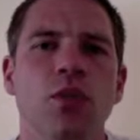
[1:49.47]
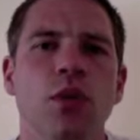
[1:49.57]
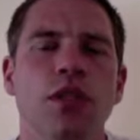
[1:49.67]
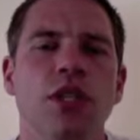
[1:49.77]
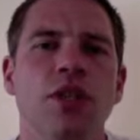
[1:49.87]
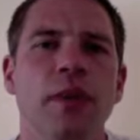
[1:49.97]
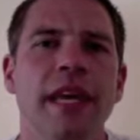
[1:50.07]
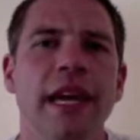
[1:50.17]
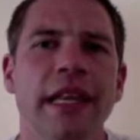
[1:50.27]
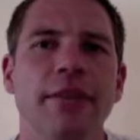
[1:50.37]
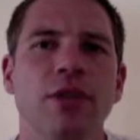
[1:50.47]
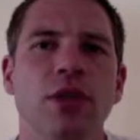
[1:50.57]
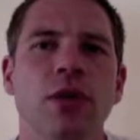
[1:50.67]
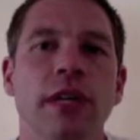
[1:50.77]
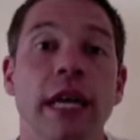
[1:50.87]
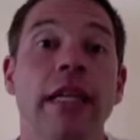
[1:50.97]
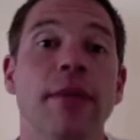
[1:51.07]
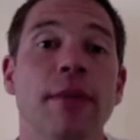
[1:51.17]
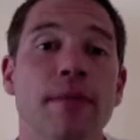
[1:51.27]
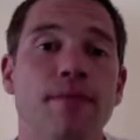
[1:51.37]
What you should be getting
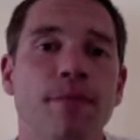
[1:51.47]
them in.